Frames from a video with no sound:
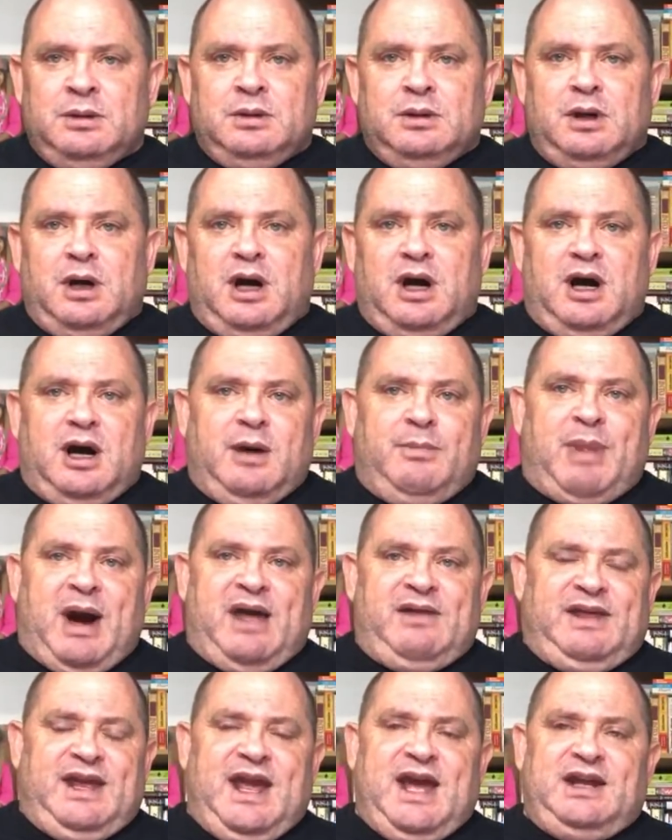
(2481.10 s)
By
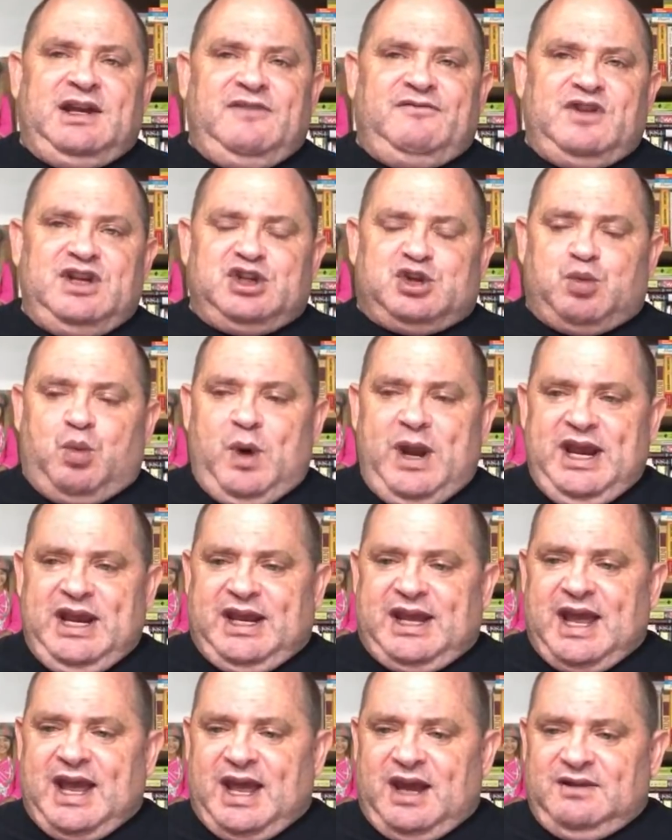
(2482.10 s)
the end of this
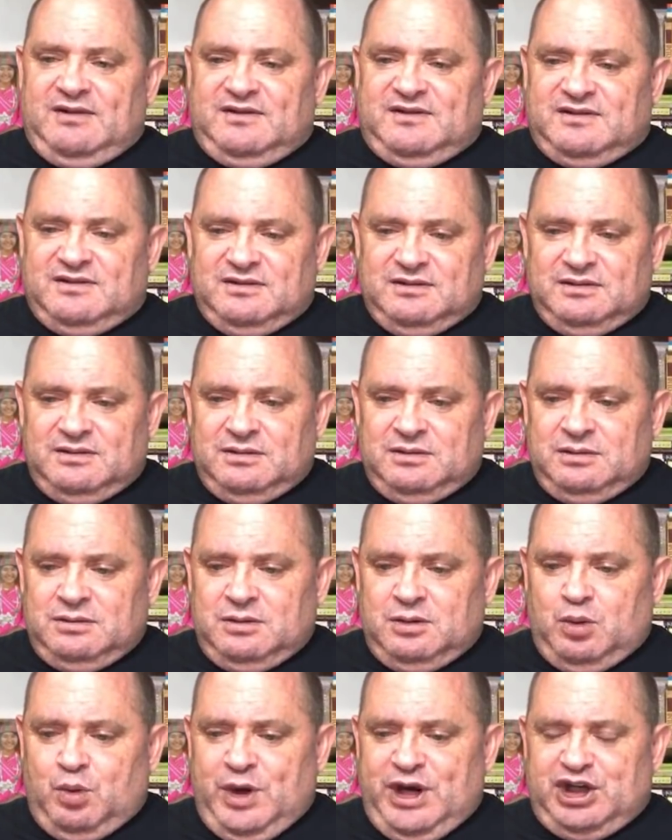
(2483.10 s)
weekend,
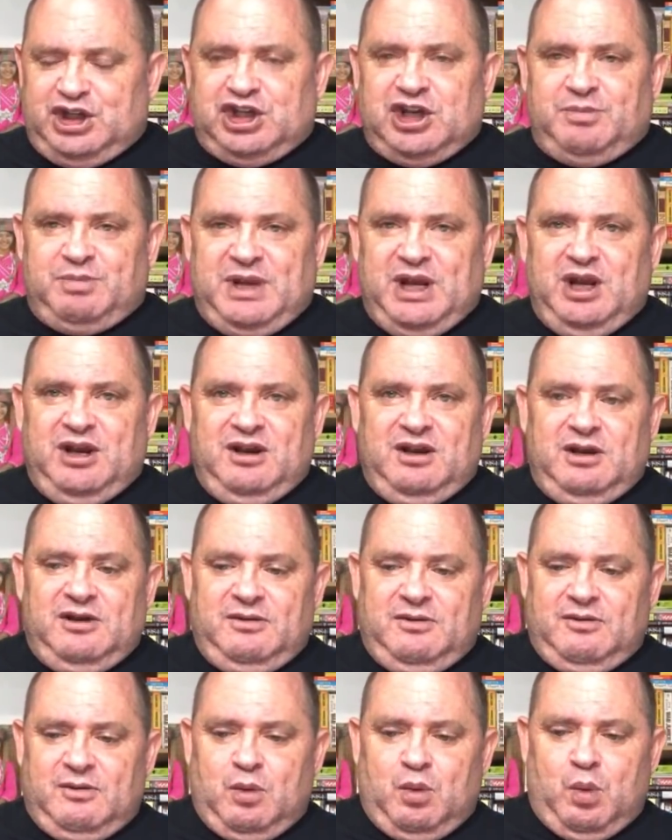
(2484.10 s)
we should
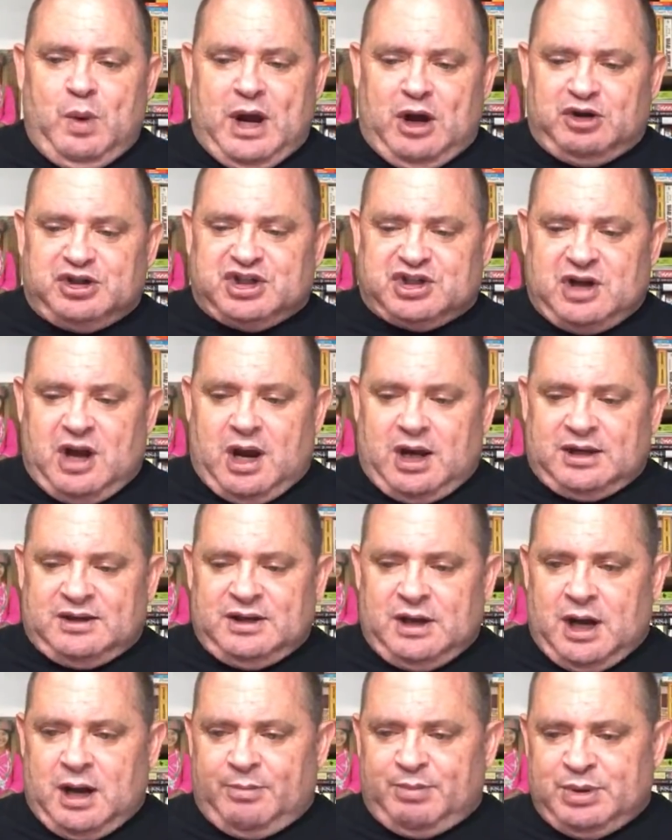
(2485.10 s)
be well stocked
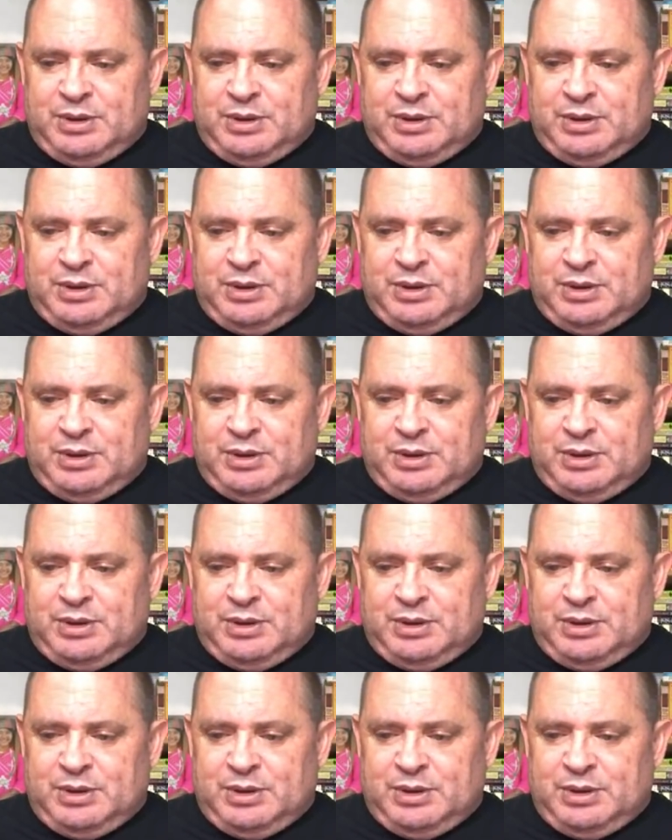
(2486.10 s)
up.